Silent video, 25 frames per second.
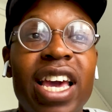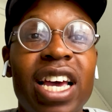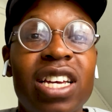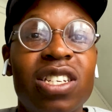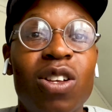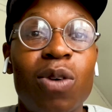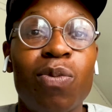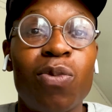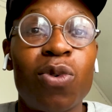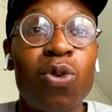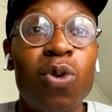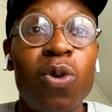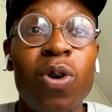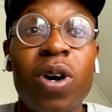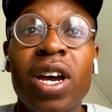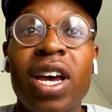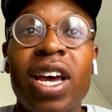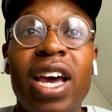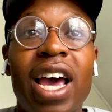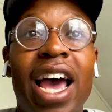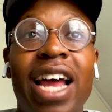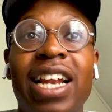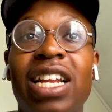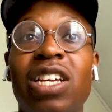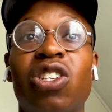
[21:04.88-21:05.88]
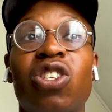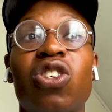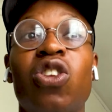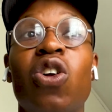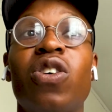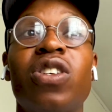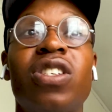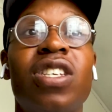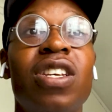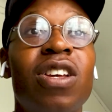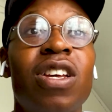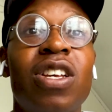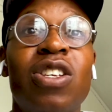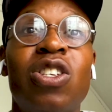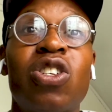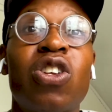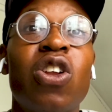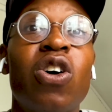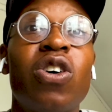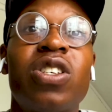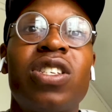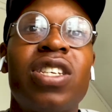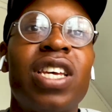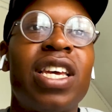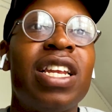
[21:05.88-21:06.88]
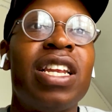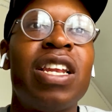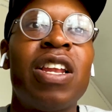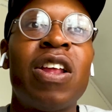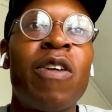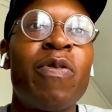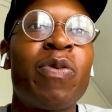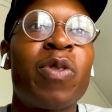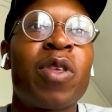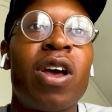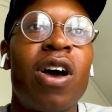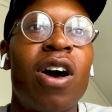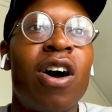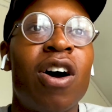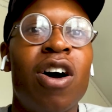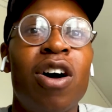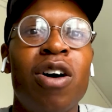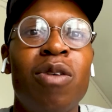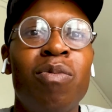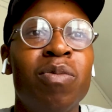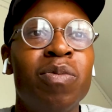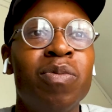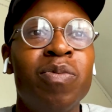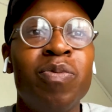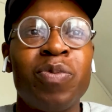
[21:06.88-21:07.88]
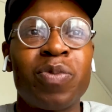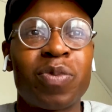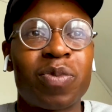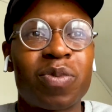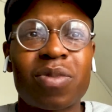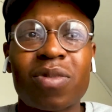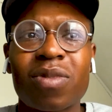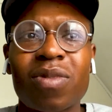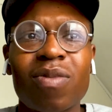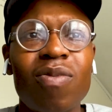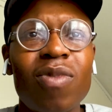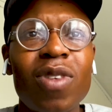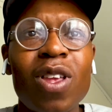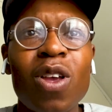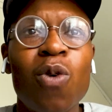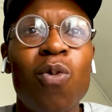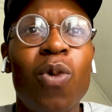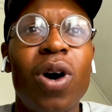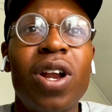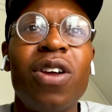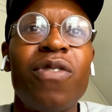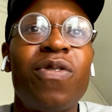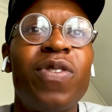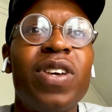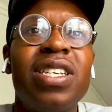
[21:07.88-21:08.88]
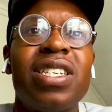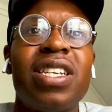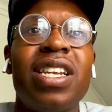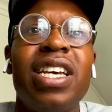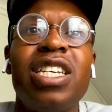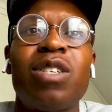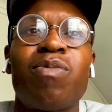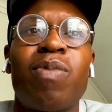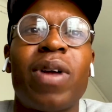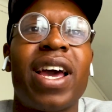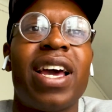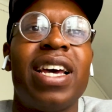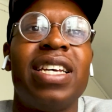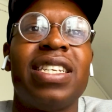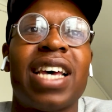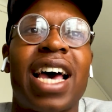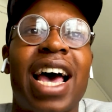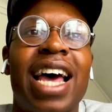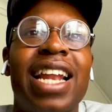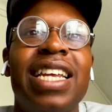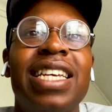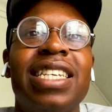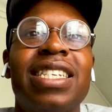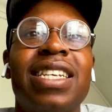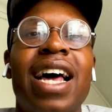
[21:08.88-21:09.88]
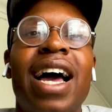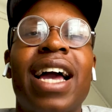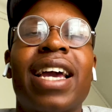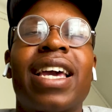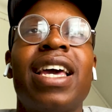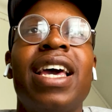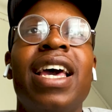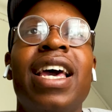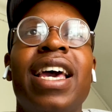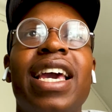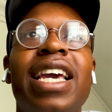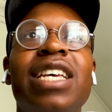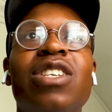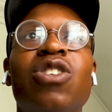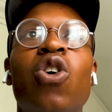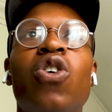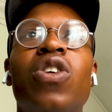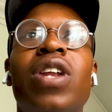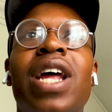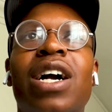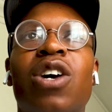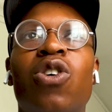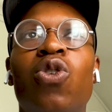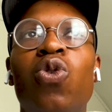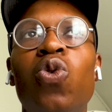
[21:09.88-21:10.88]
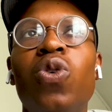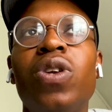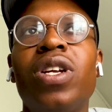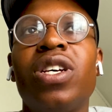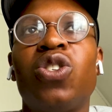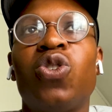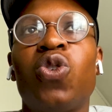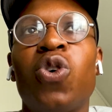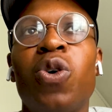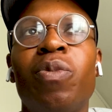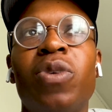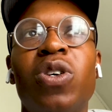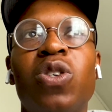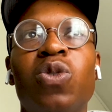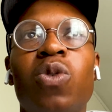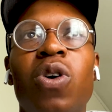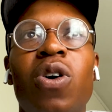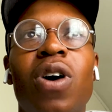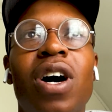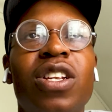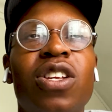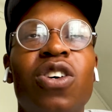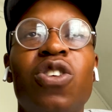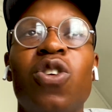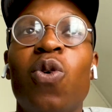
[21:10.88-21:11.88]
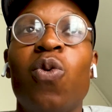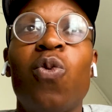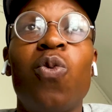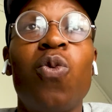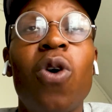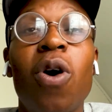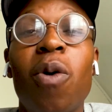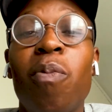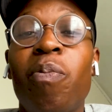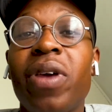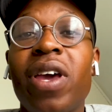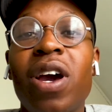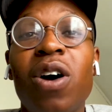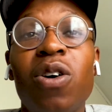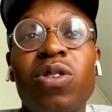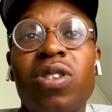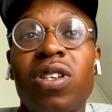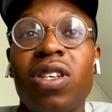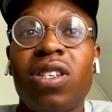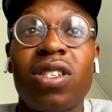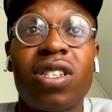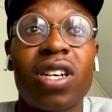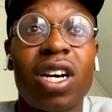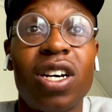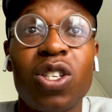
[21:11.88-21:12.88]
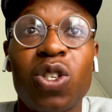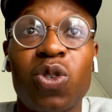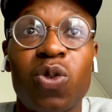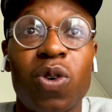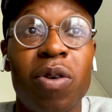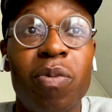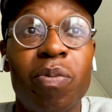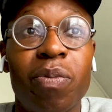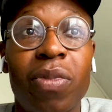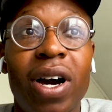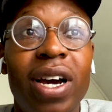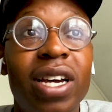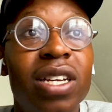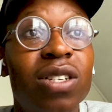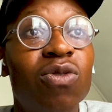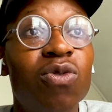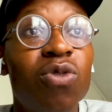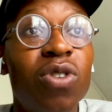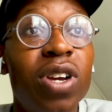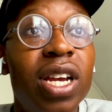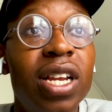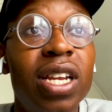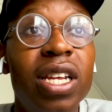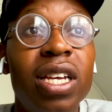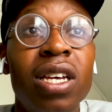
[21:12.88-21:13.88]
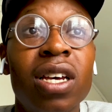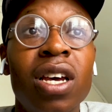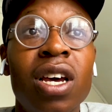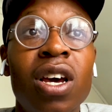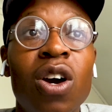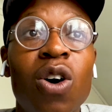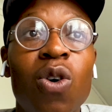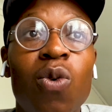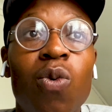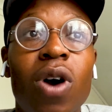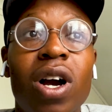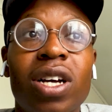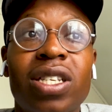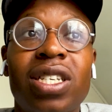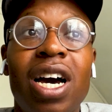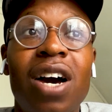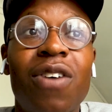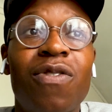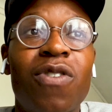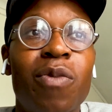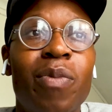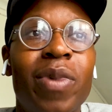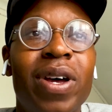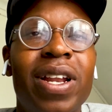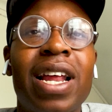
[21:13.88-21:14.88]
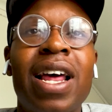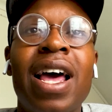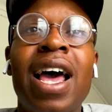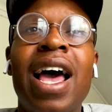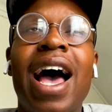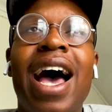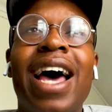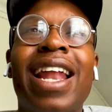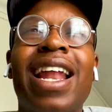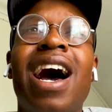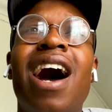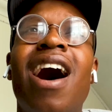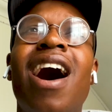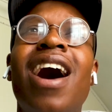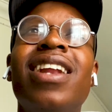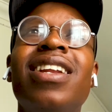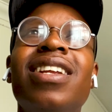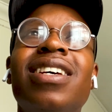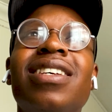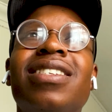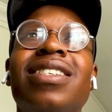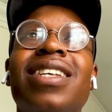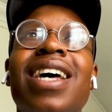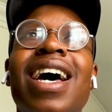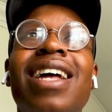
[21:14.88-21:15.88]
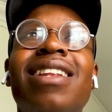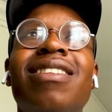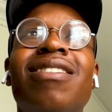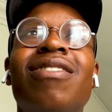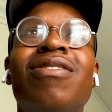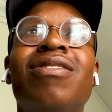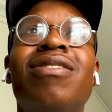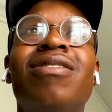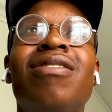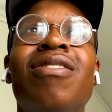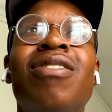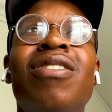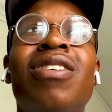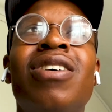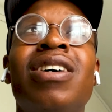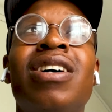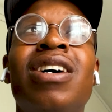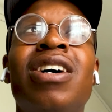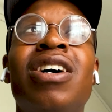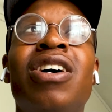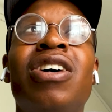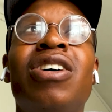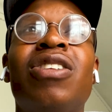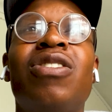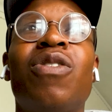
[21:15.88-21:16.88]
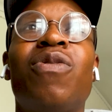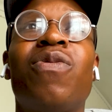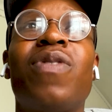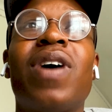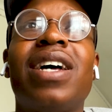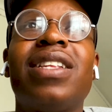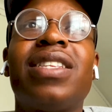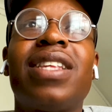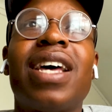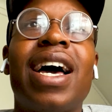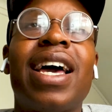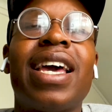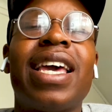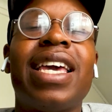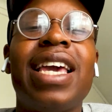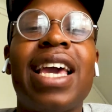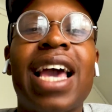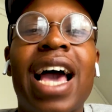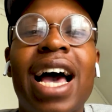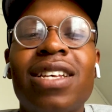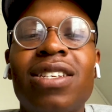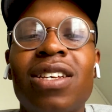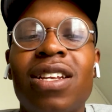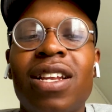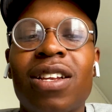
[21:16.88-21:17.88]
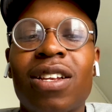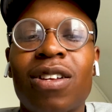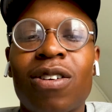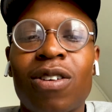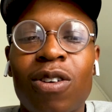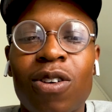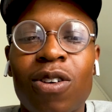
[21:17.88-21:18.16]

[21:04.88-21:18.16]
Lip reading: gets the ball and he slots in one of his Leeds players, and he's got that coolness to him as well. I don't know what Bielsa's done to him, but it's really worked out for him, and I understand the fact that he hasn't